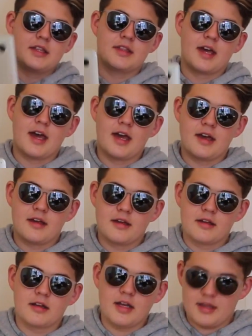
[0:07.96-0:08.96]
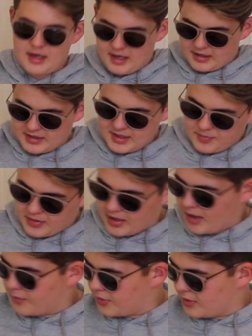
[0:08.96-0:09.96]
in there like that, zip it
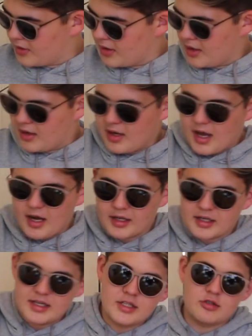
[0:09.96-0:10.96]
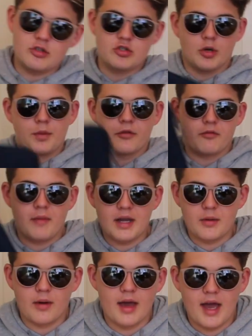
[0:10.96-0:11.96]
up, and I can literally drop it from
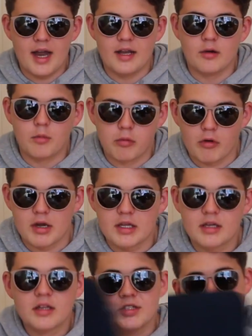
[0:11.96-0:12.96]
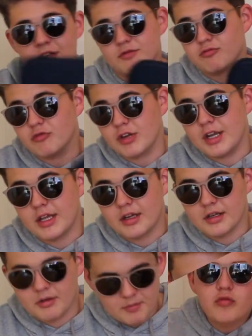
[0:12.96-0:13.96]
anywhere and it will break. So that's really
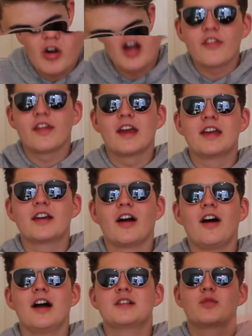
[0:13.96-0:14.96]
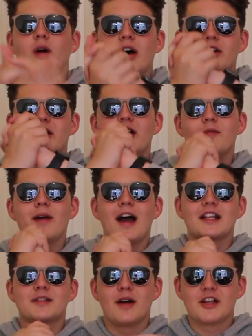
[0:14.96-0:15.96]
good. Right then guys, welcome
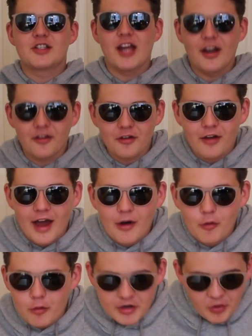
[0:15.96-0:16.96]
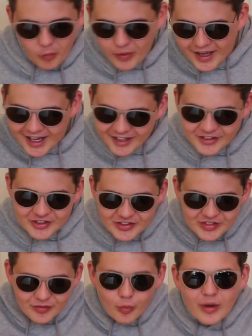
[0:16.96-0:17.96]
back to my channel. Now we're in a weird
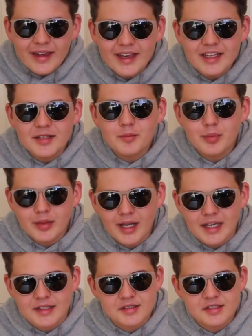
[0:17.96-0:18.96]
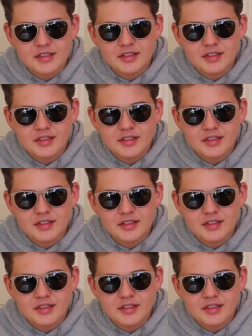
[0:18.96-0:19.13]
place,